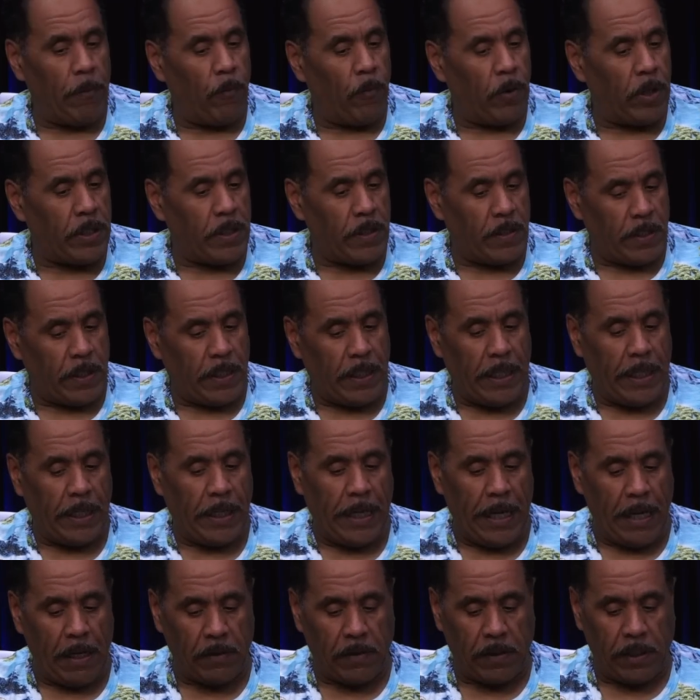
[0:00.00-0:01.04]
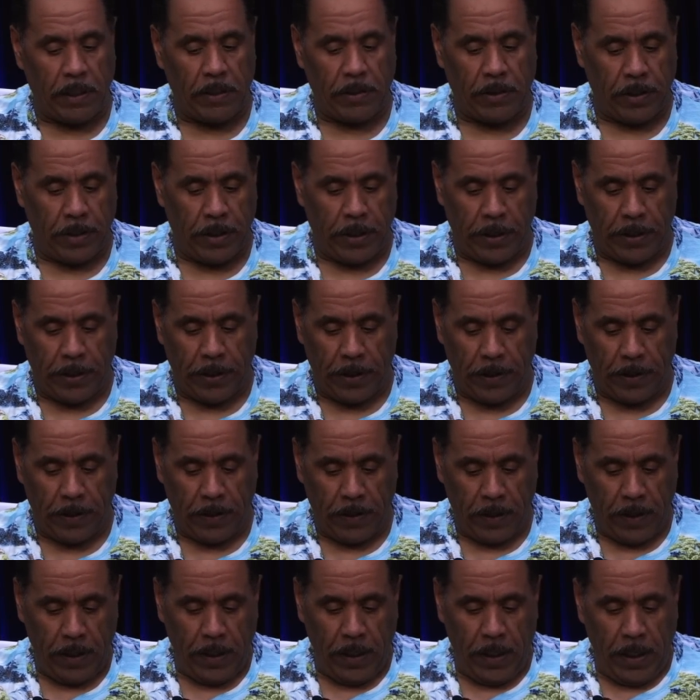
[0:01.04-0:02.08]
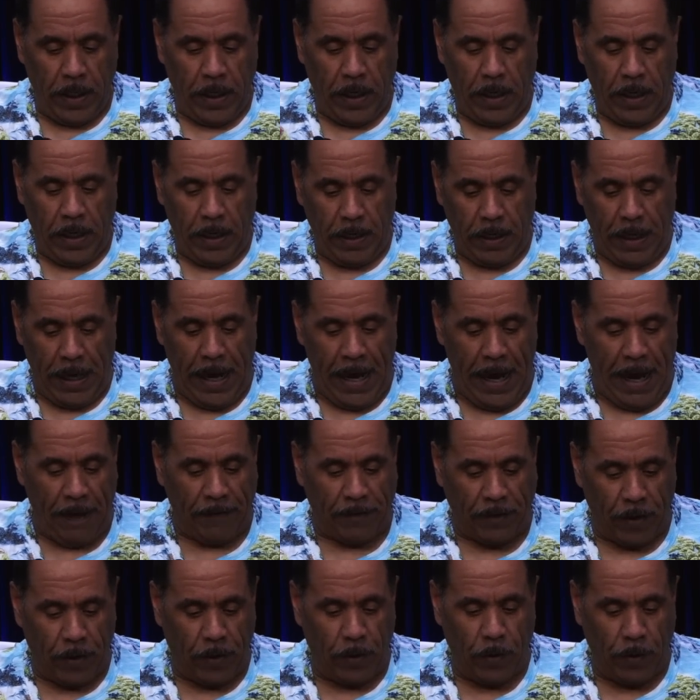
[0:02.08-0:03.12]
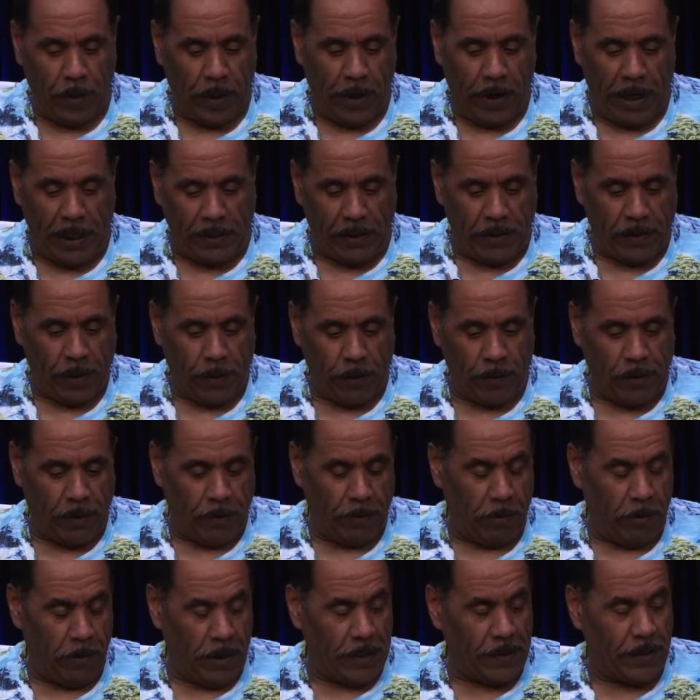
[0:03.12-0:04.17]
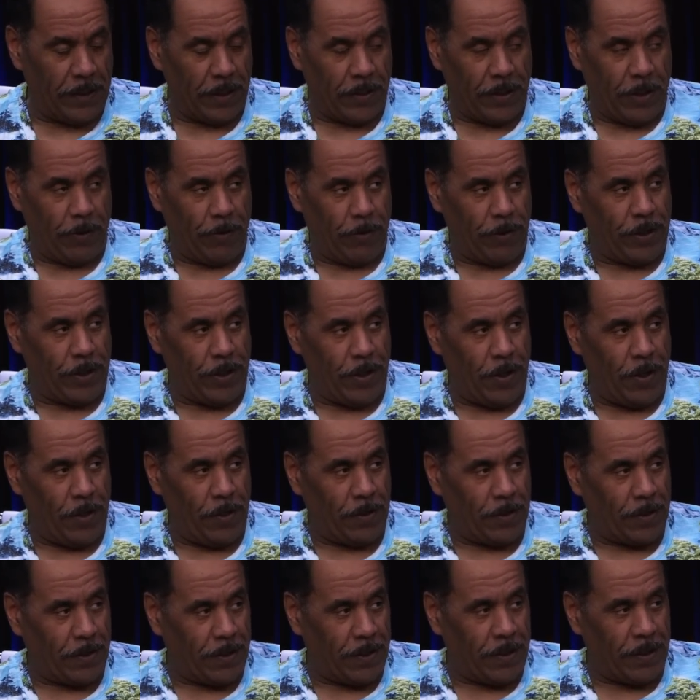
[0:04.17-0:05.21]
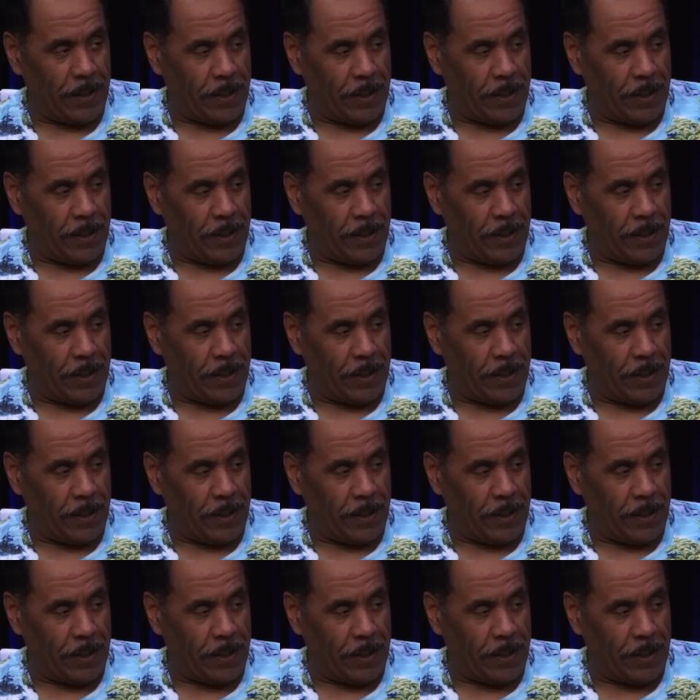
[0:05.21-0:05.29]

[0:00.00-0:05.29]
And what does an in-house engineer have to do there? I just heard something about 600 songs. To